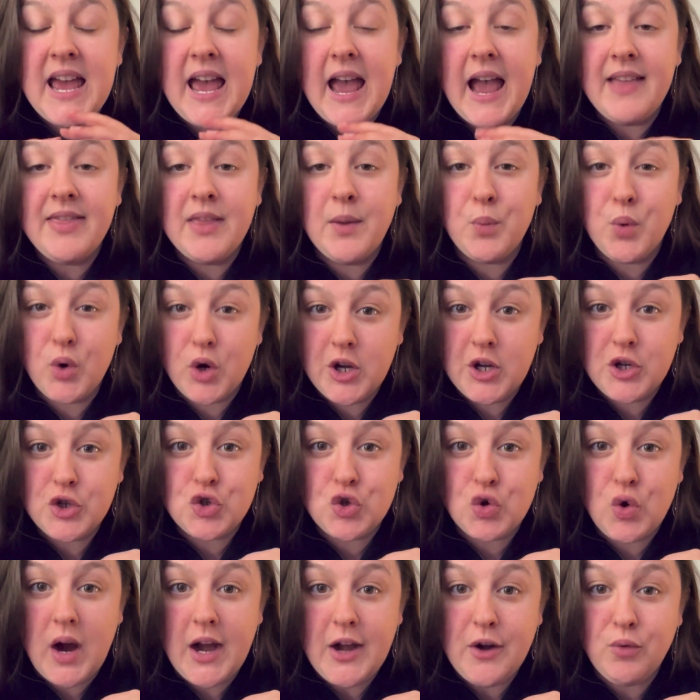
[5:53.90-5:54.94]
and then we're going to
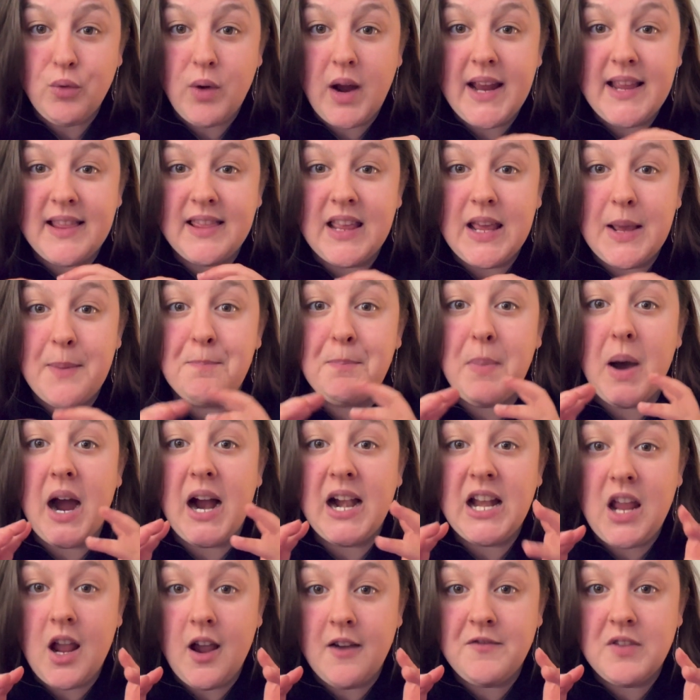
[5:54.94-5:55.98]
try to write the
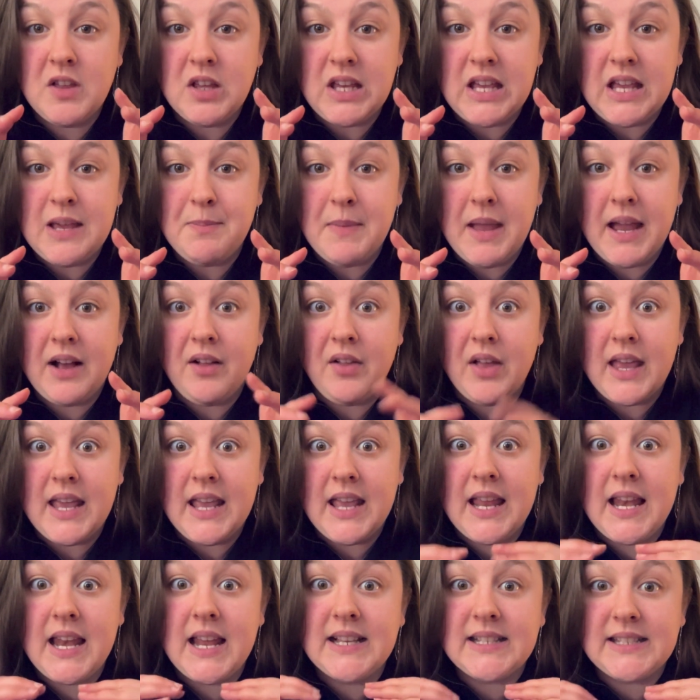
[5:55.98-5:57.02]
body of the email
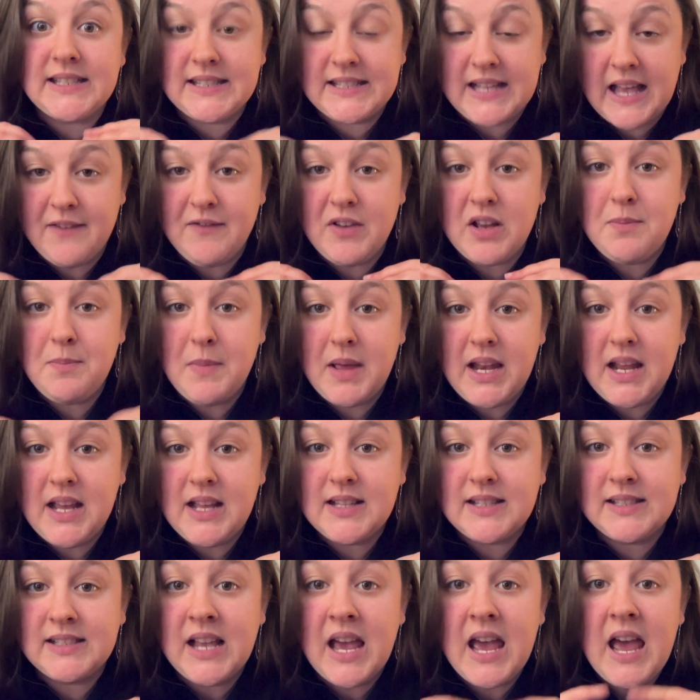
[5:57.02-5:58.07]
in 7
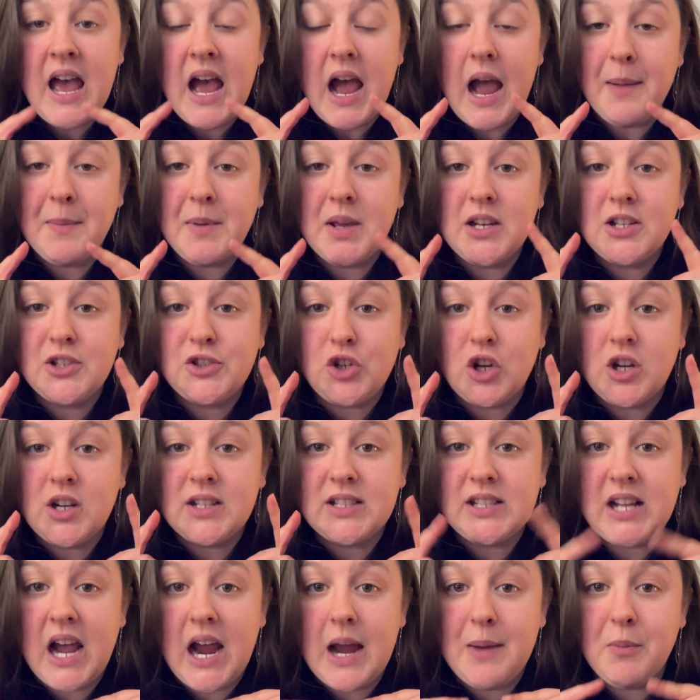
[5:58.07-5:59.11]
minutes. I'm going to start a
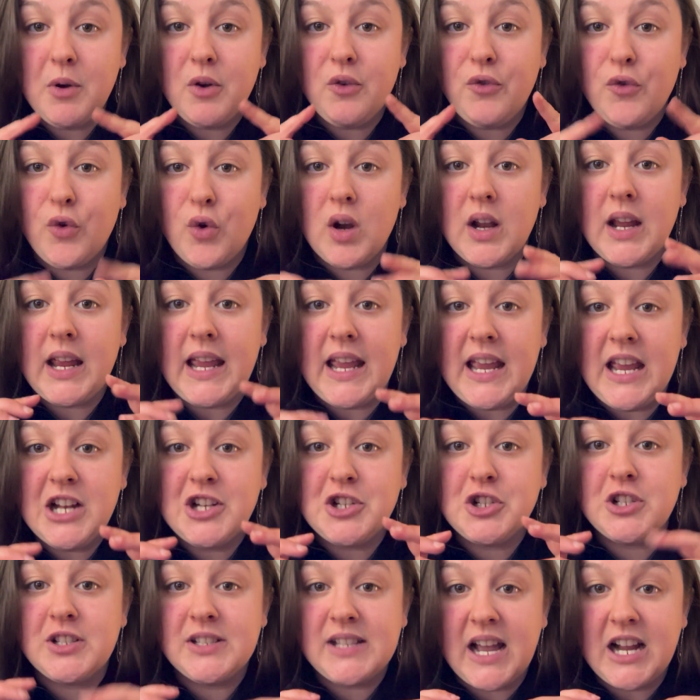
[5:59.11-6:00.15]
timer for
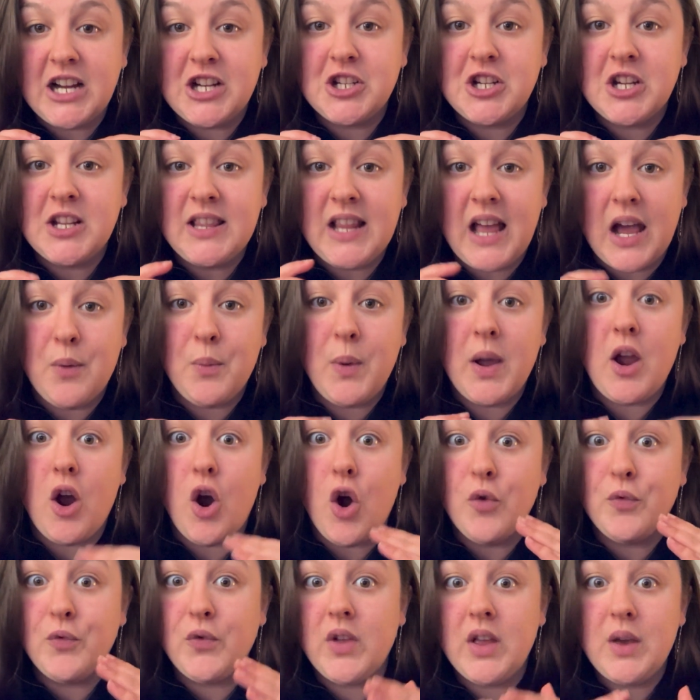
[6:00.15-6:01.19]
each section. That way,
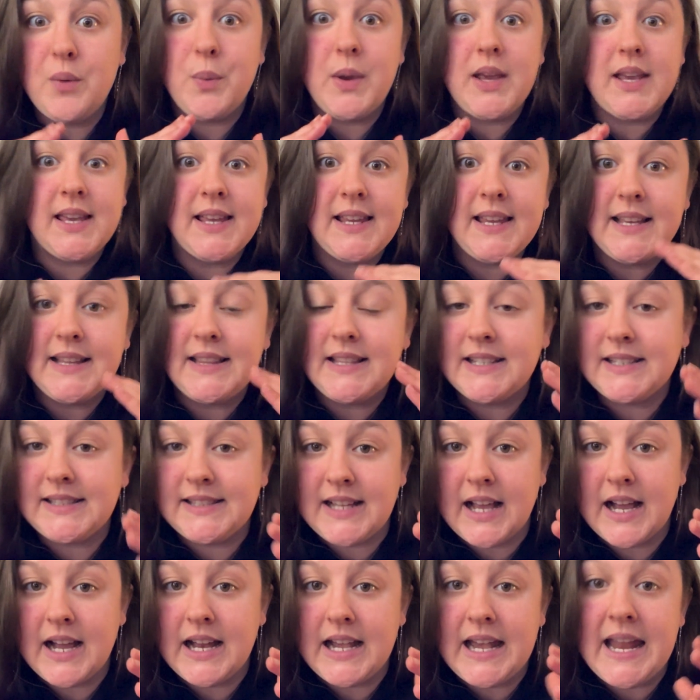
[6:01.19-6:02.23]
hopefully, we can get this
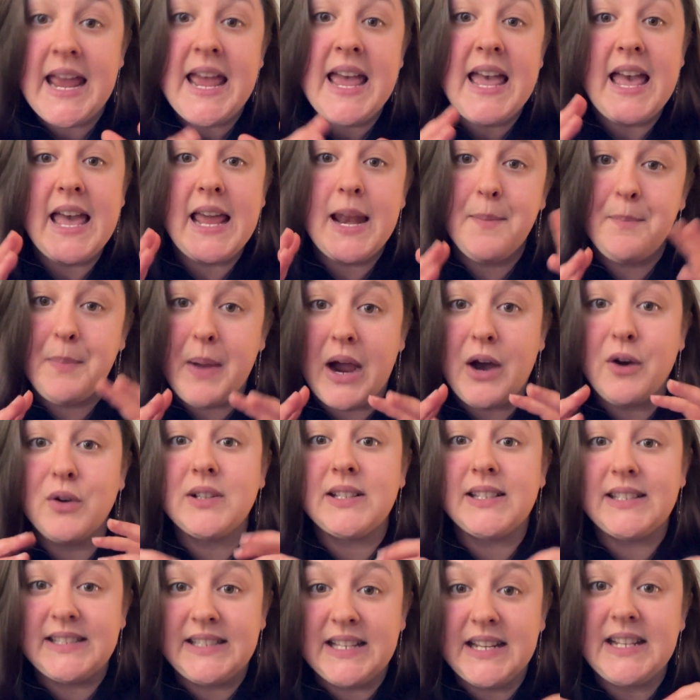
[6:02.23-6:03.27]
done in about
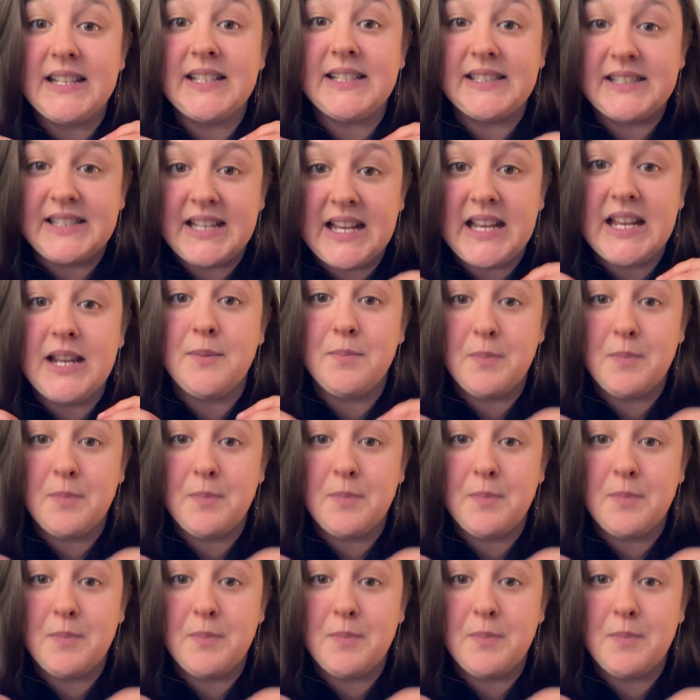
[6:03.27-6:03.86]
16